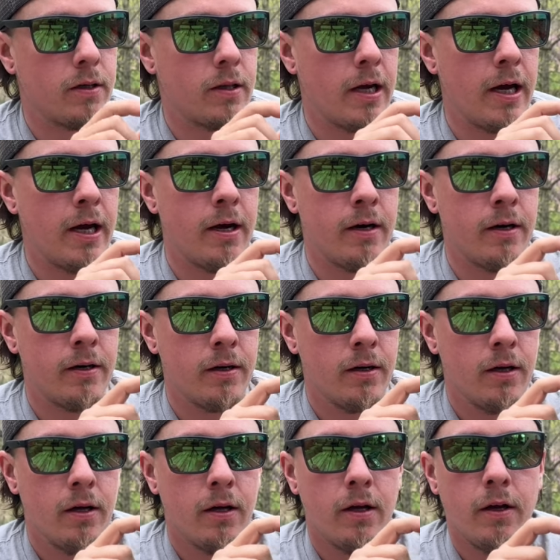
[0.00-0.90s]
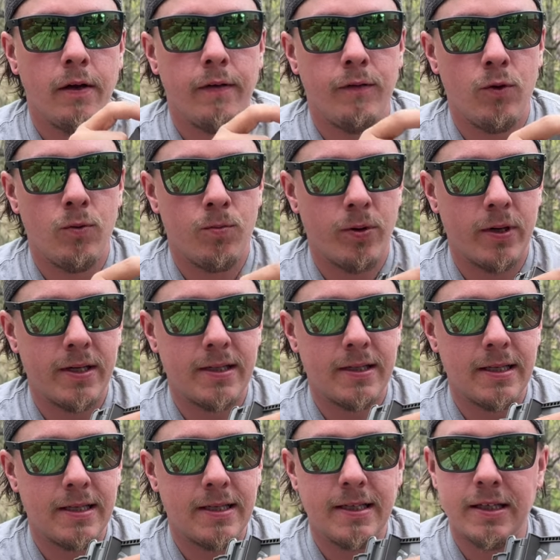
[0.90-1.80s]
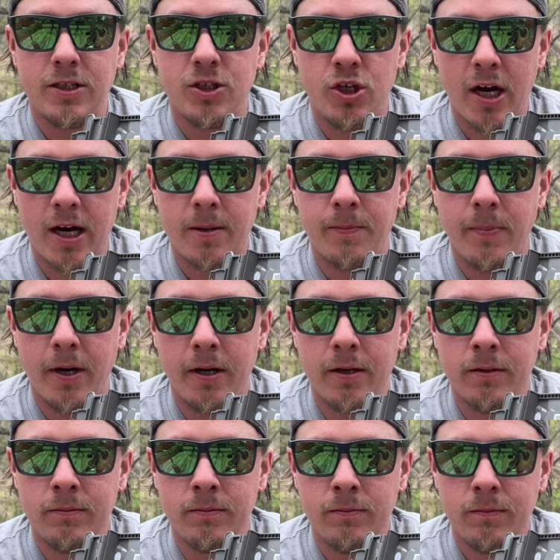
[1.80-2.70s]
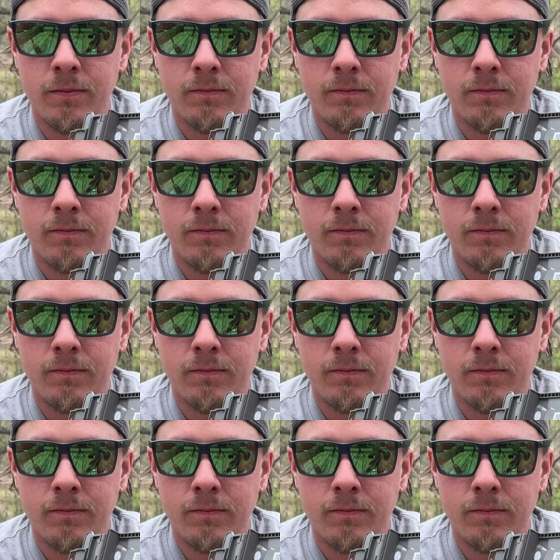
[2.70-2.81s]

there, you press this eject button,